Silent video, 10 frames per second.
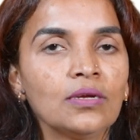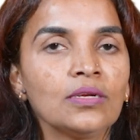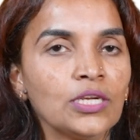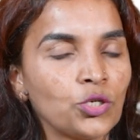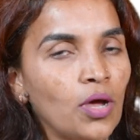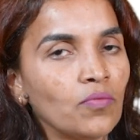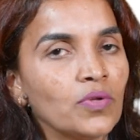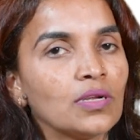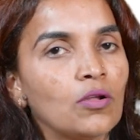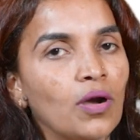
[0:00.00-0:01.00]
get on
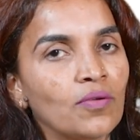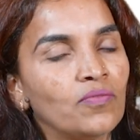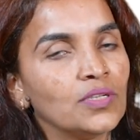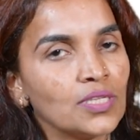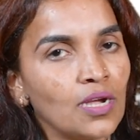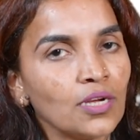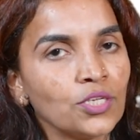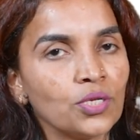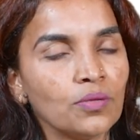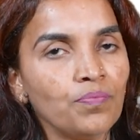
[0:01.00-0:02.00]
with a lot of
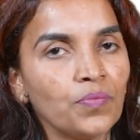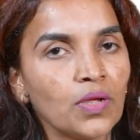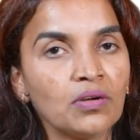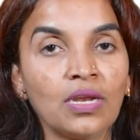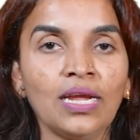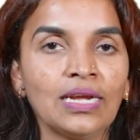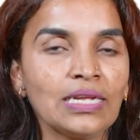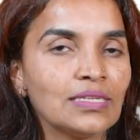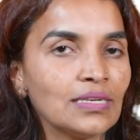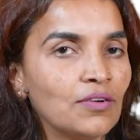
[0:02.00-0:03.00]
discussion, take
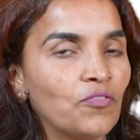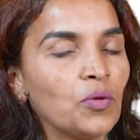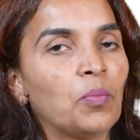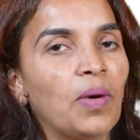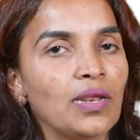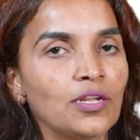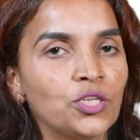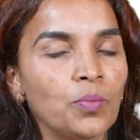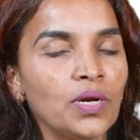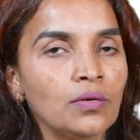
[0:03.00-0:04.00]
consent from the
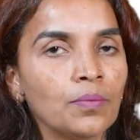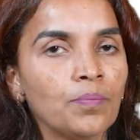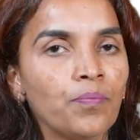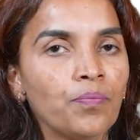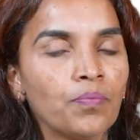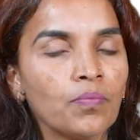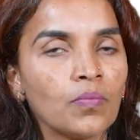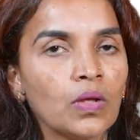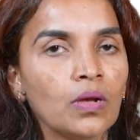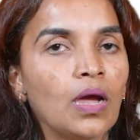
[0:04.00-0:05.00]
management
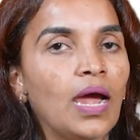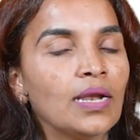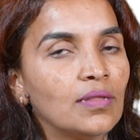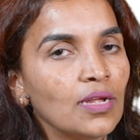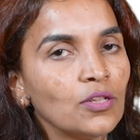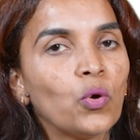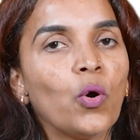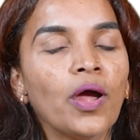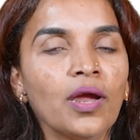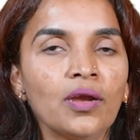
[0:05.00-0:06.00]
and then
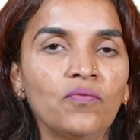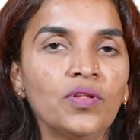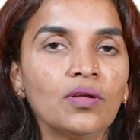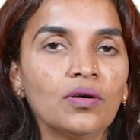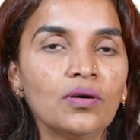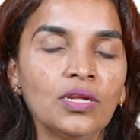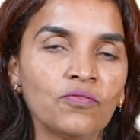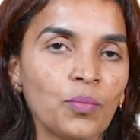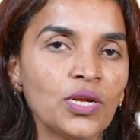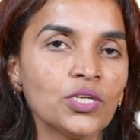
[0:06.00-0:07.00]
go ahead with the
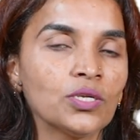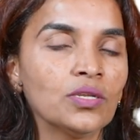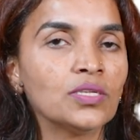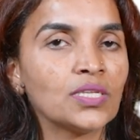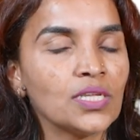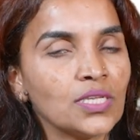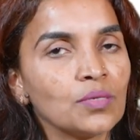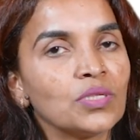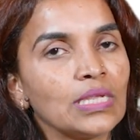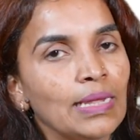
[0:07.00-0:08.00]
information
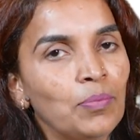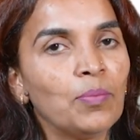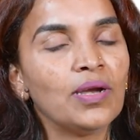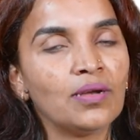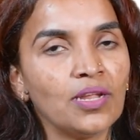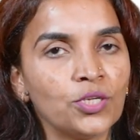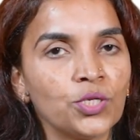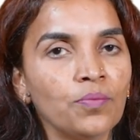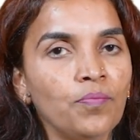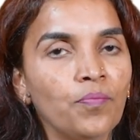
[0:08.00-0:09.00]
systems
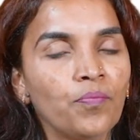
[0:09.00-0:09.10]
implementation.